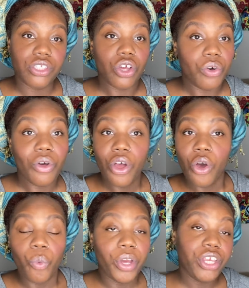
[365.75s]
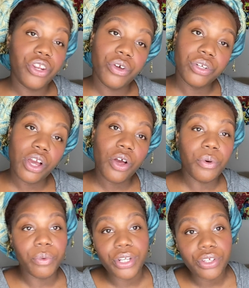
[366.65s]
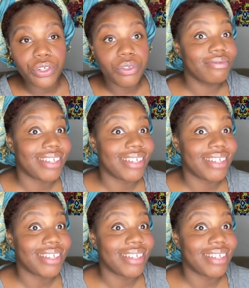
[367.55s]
So when you don't know, what do?